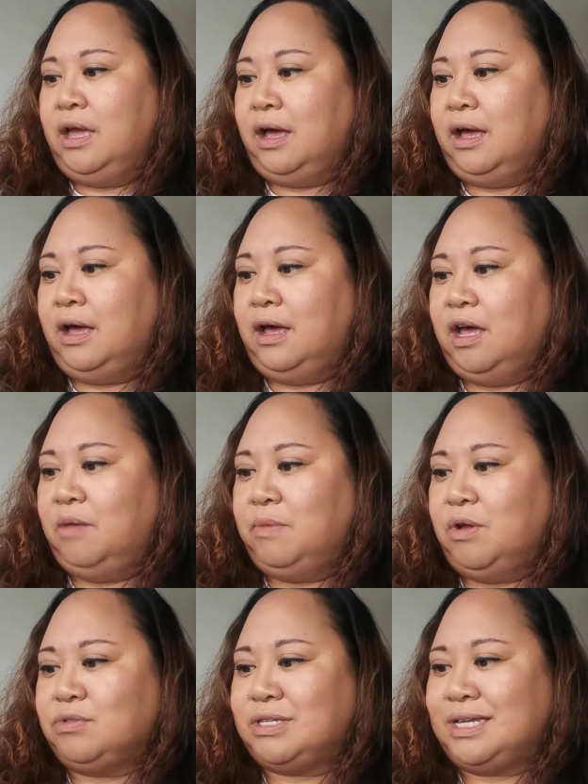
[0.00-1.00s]

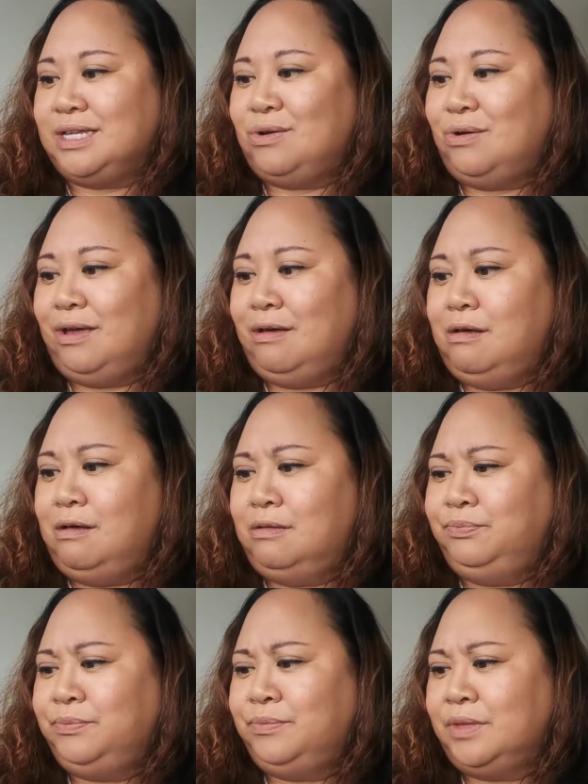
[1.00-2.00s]
Um, seed
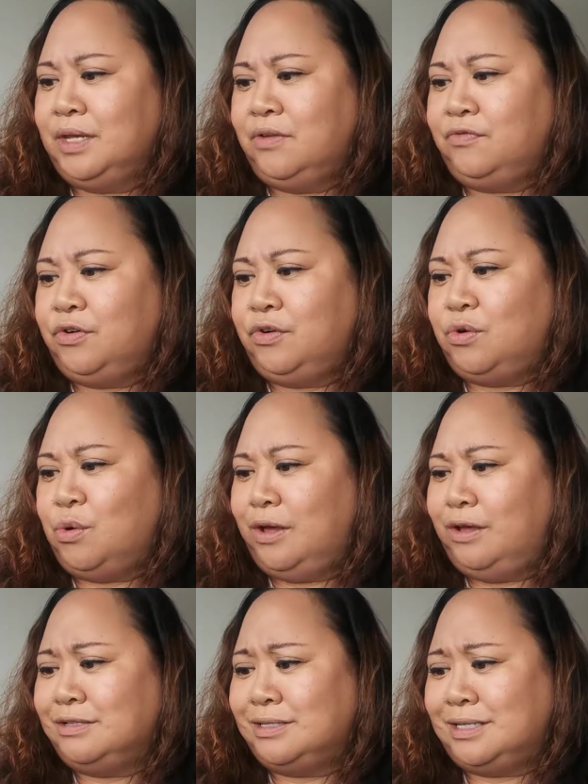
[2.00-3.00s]
oil, fruit
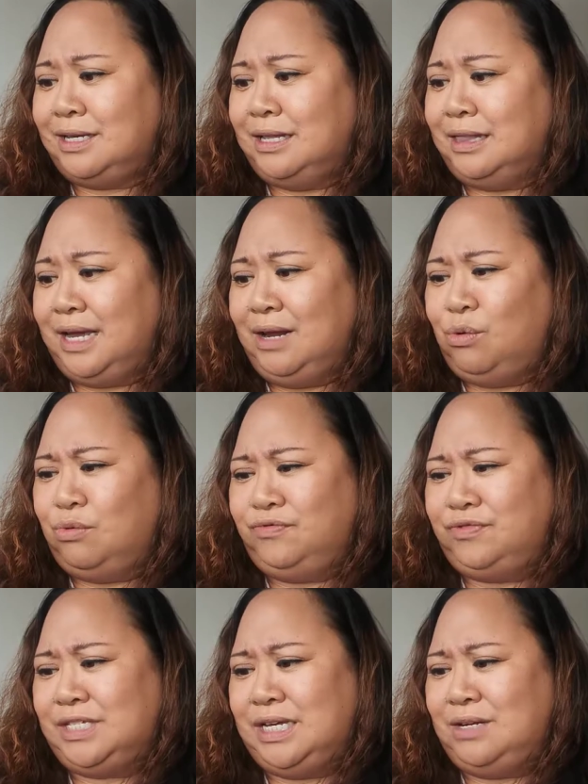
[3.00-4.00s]
oil, seed, a lot of
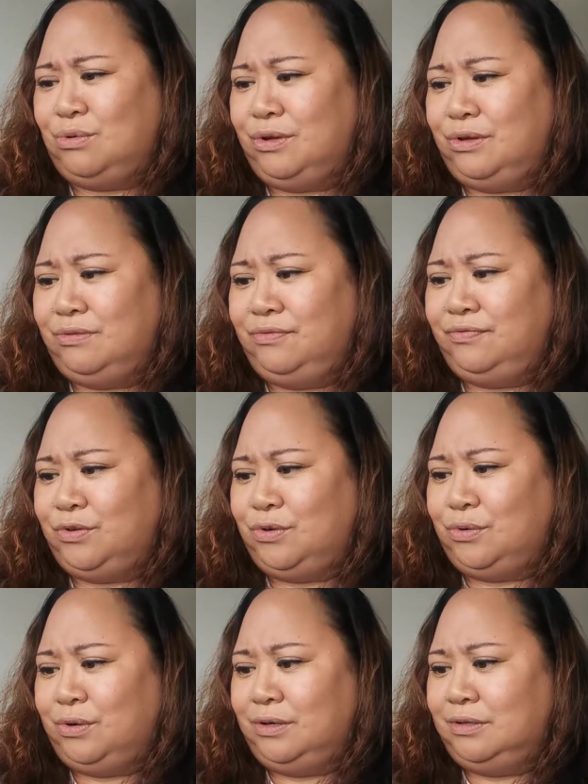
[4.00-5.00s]
seed oil,
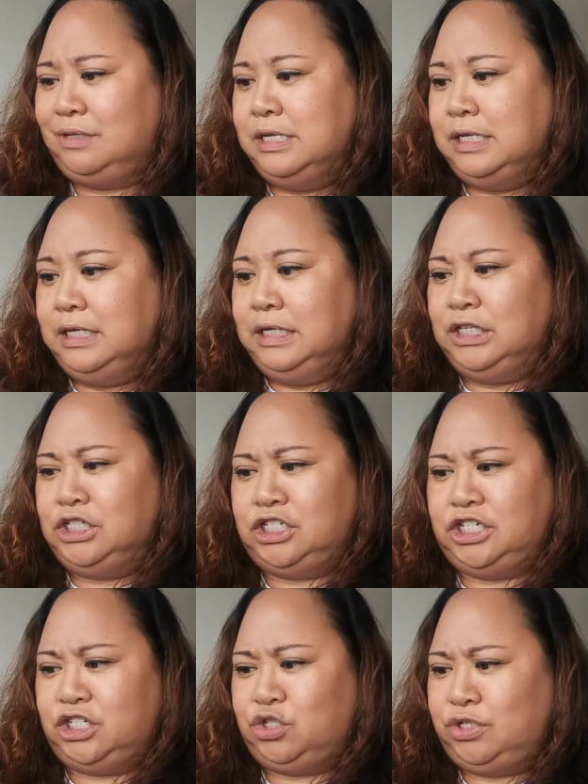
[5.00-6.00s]
fruit oil,
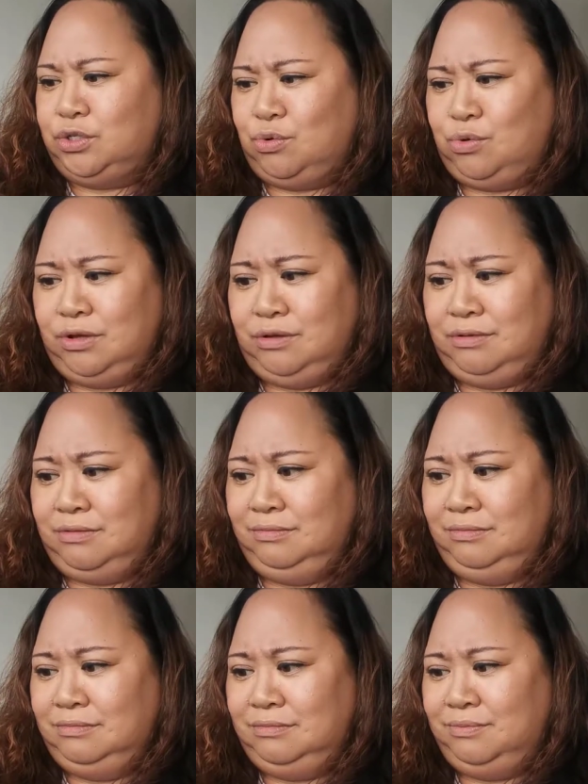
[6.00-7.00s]
citrus
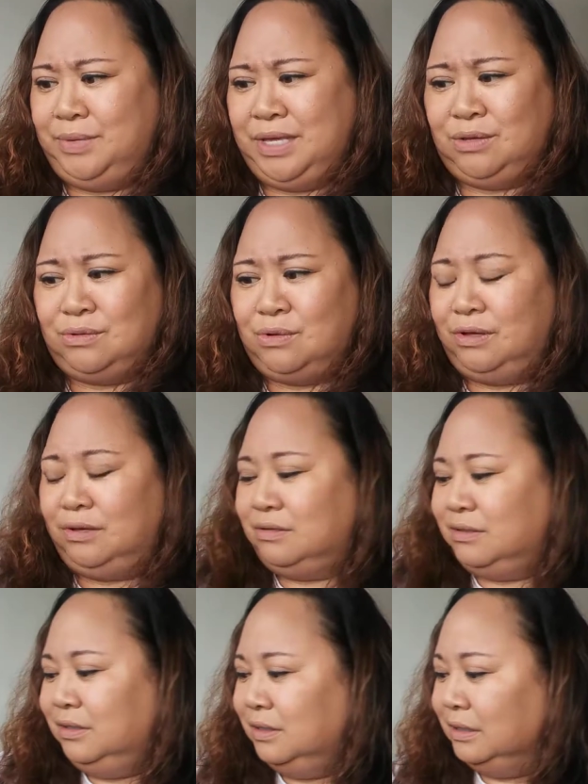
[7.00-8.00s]
oil, peel
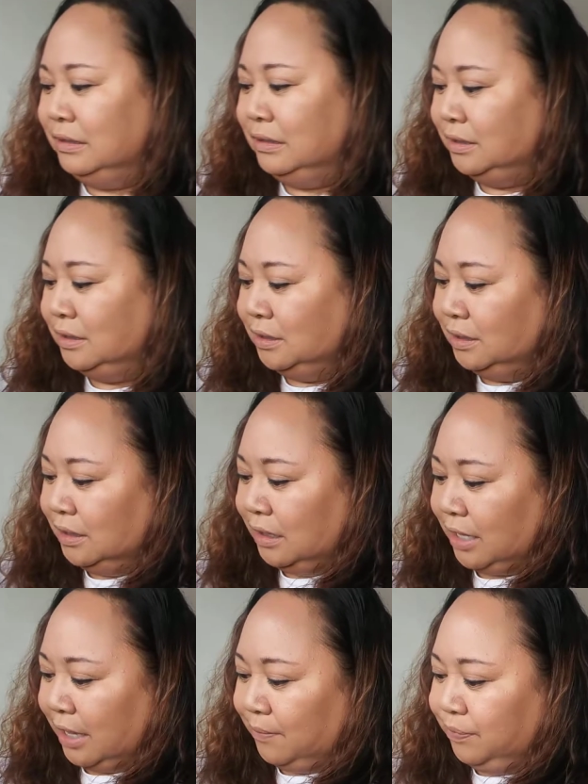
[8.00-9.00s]
oil.
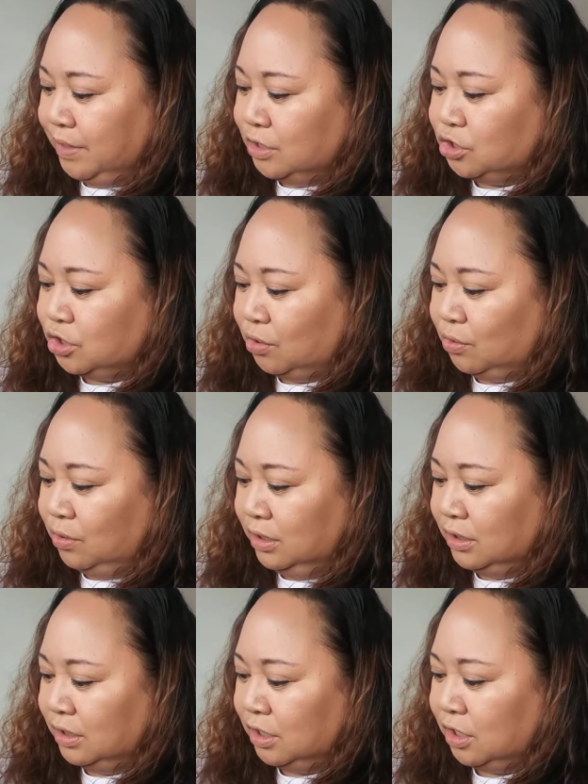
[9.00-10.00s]
Okay, so
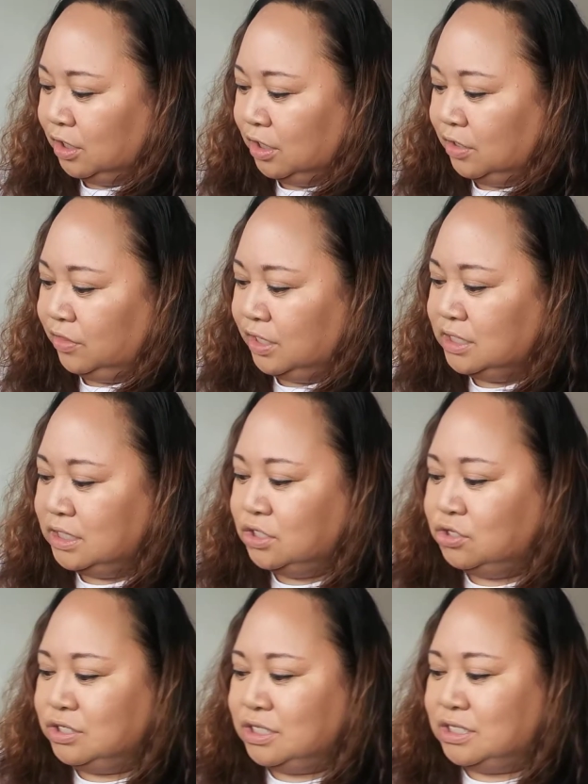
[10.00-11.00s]
this
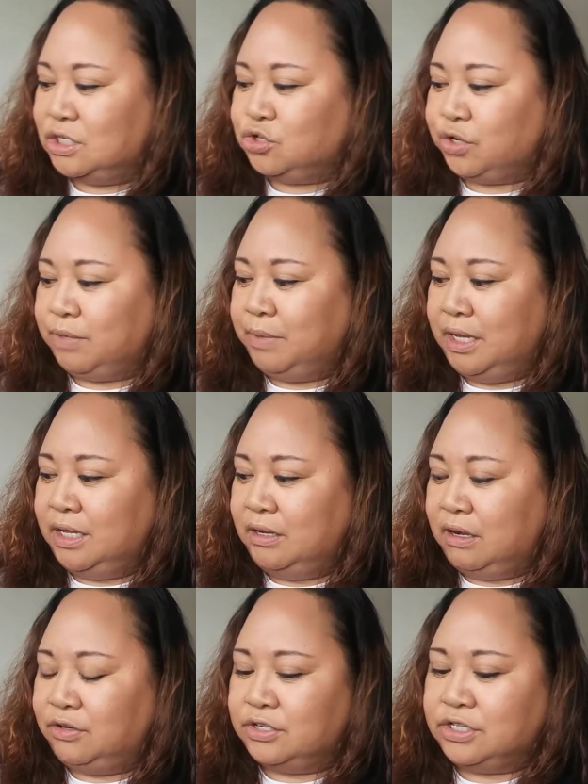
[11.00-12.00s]
is used as a treatment
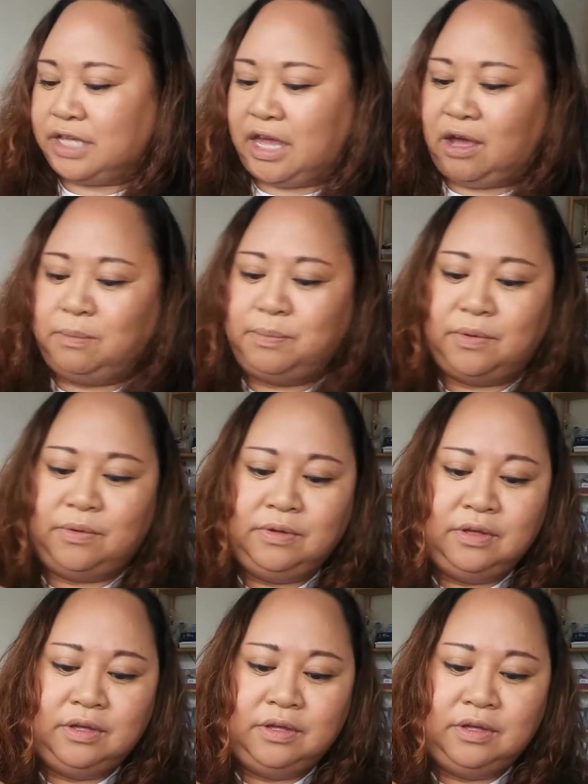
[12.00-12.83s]
on your scalp